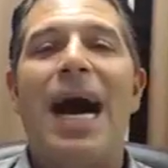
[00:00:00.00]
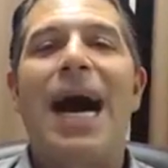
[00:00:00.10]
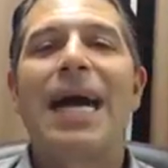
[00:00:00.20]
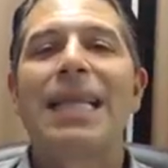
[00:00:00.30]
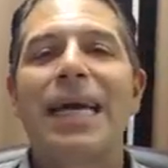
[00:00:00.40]

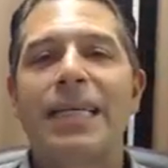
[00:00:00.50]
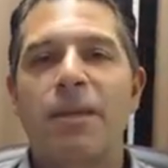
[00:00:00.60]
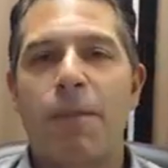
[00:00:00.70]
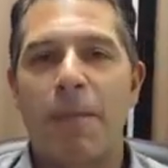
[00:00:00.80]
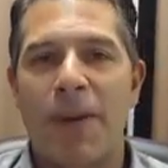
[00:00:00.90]
I like
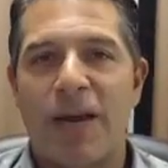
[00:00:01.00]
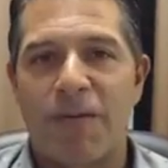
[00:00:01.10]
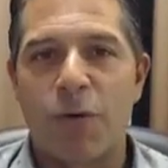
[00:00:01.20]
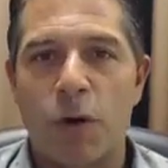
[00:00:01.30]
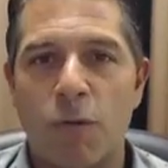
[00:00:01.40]
to
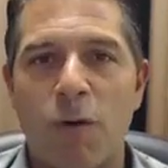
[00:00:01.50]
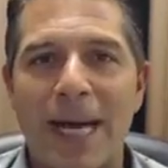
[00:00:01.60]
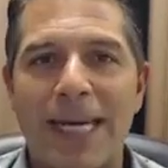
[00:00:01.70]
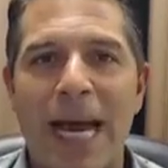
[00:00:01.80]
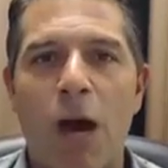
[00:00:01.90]
prepare for it
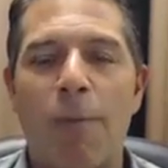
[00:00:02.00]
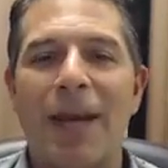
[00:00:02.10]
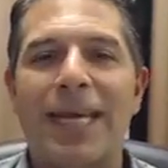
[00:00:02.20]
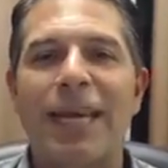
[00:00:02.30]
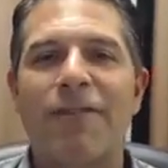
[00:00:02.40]
right now
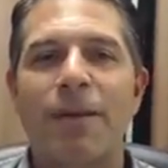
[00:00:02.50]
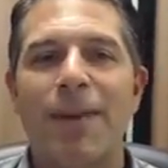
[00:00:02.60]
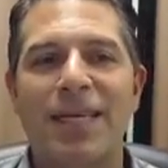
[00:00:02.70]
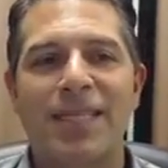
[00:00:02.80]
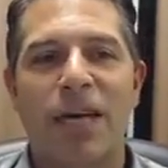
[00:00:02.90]
by giving
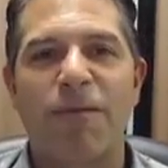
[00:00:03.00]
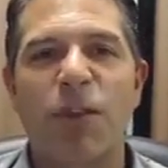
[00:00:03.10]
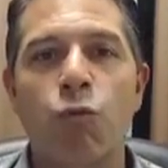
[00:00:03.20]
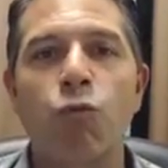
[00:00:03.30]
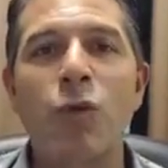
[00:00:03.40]
myself
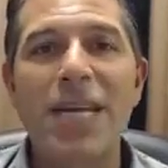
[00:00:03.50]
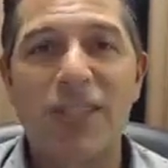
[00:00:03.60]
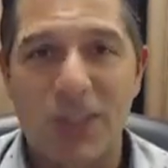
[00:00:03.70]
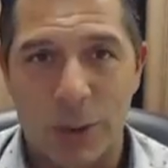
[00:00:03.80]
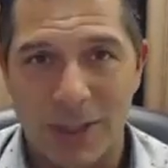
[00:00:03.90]
the
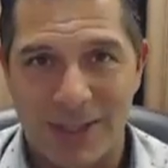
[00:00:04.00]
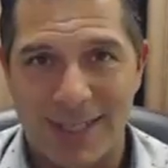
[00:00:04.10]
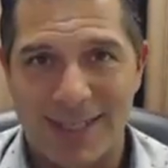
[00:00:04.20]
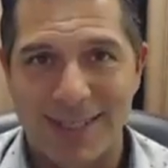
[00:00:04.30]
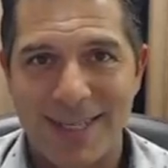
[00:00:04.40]

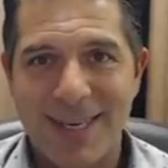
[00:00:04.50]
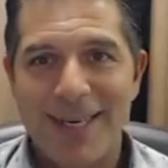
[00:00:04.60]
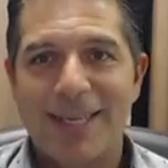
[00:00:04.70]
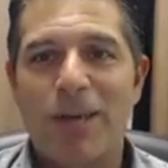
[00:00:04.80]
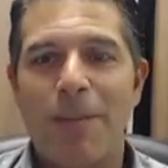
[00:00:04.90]
resources
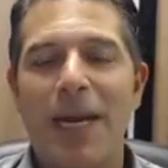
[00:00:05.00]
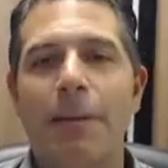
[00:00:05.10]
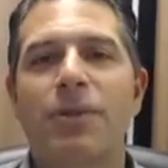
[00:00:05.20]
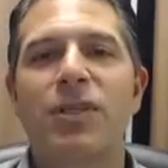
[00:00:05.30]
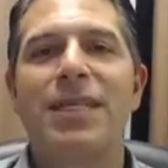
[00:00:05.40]
to be
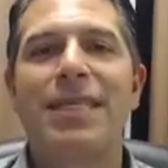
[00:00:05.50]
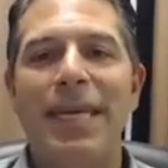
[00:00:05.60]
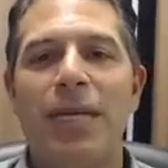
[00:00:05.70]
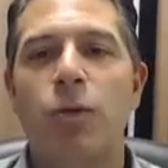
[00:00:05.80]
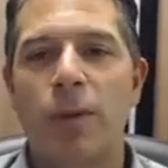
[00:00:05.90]
able to
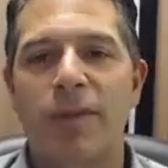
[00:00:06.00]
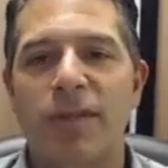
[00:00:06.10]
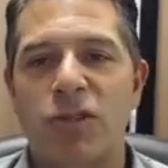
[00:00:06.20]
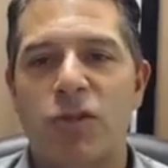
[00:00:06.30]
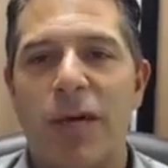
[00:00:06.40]
deal with the
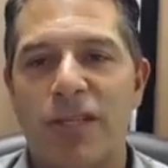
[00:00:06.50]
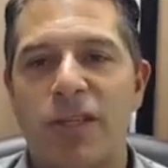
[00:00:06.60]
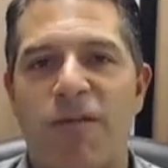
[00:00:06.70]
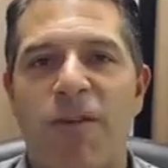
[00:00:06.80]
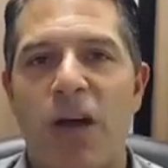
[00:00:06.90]
stress
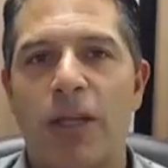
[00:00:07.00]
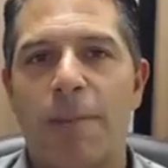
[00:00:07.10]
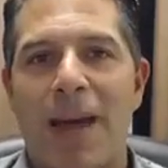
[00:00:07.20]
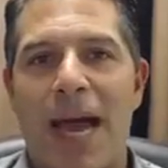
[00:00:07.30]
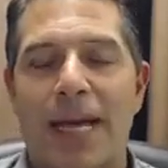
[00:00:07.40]
of
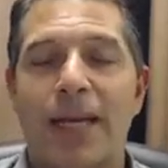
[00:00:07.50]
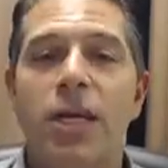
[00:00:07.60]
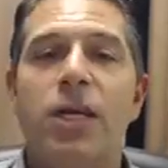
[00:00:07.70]
falling back.